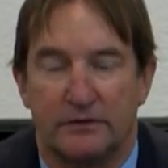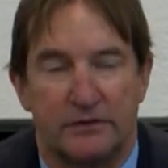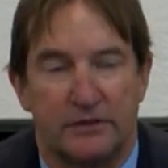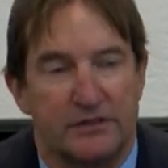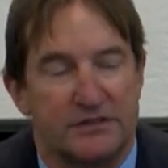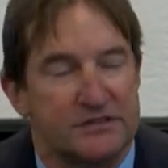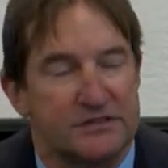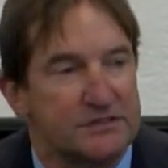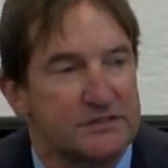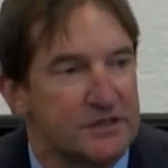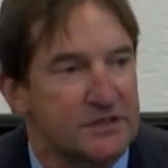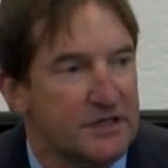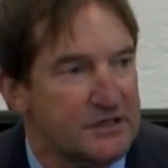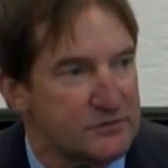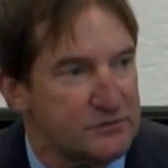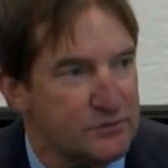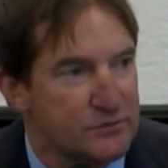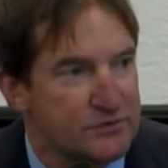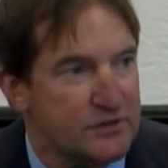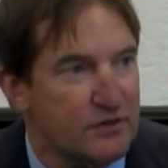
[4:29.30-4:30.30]
Yes, this
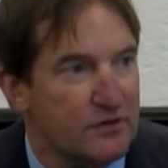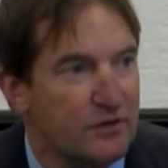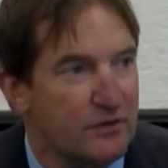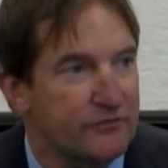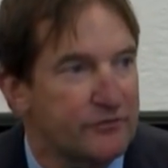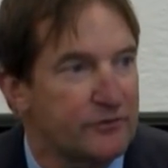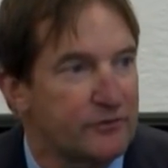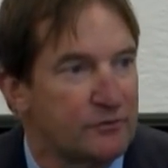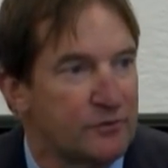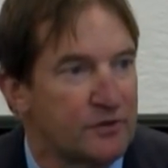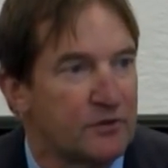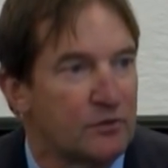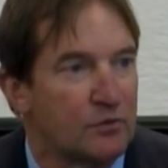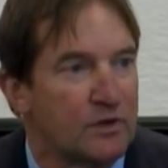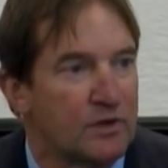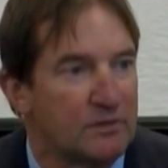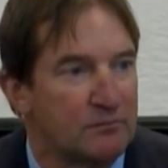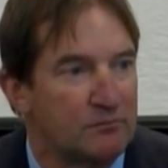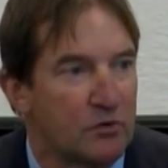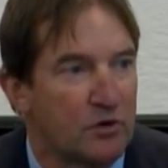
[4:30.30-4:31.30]
case was called the
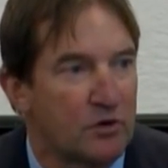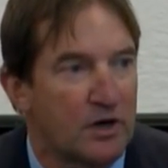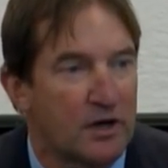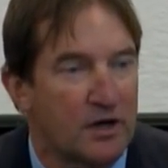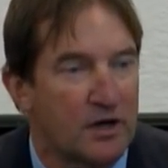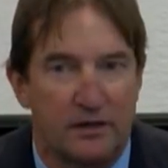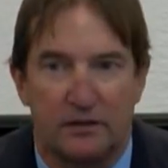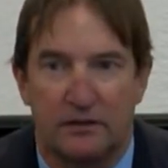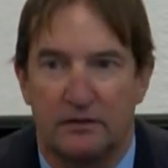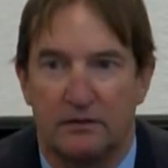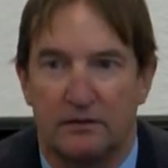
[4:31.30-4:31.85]
runaway bride.